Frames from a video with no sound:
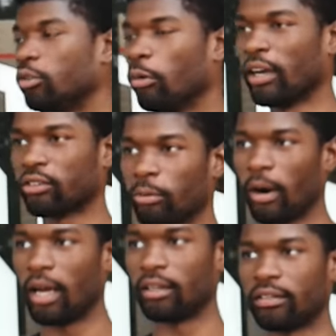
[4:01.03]

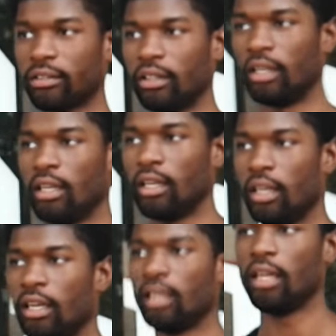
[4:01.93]
restaurants
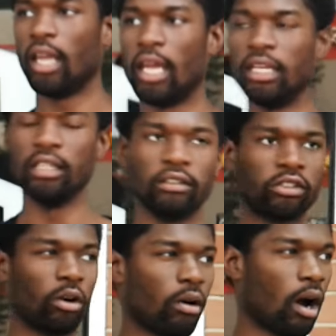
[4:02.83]
and these
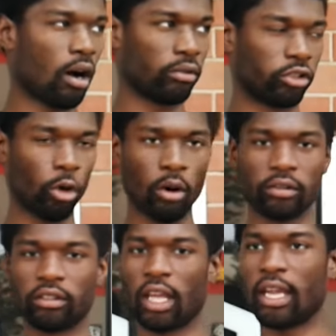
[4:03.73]
so-called stores
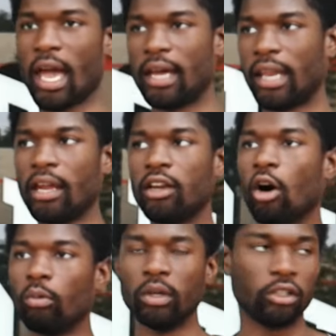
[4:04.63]
that they got, they know
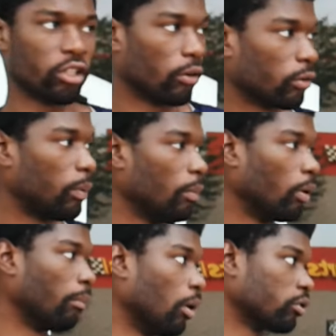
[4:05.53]
we the chosen people of
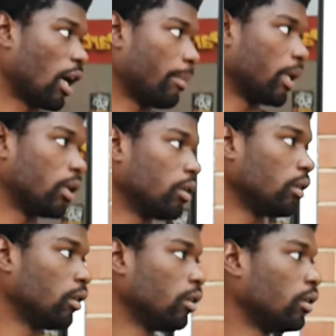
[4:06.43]
the Most High, man.
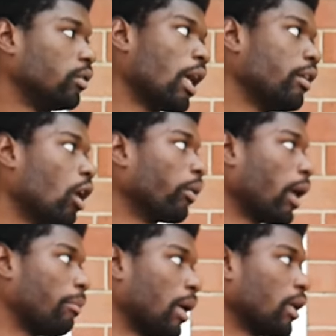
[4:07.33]
They know
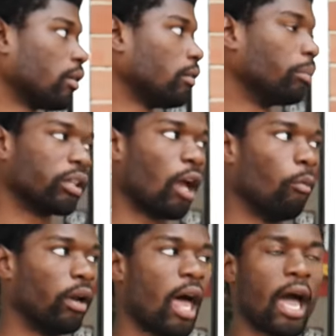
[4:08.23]
that, man. But they
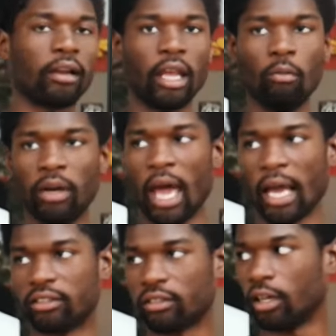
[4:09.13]
want to
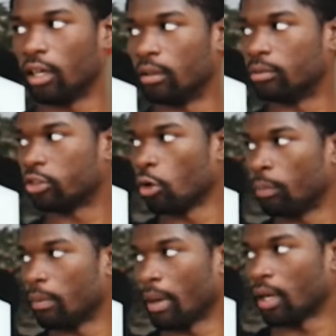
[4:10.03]
act
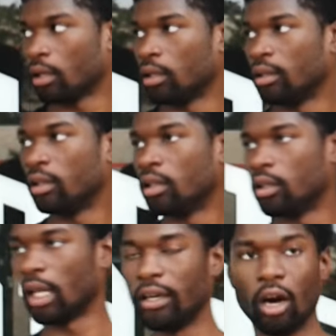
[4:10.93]
stupid, man.
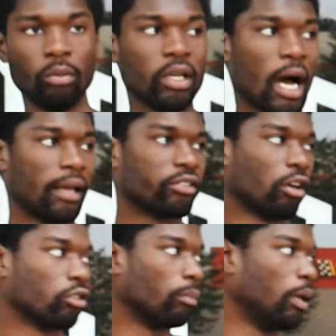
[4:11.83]
They know we God's
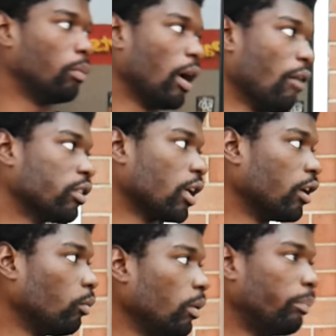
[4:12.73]
chosen people. Everything
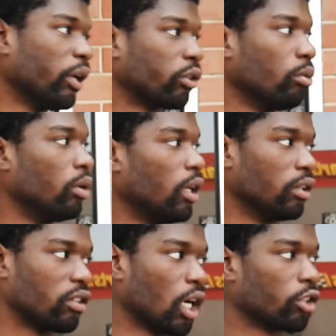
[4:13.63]
that we've been through in
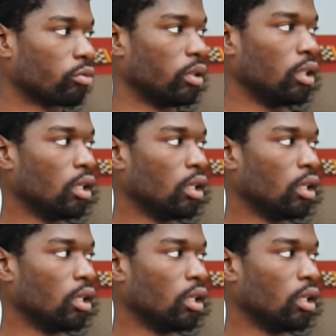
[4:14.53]
this country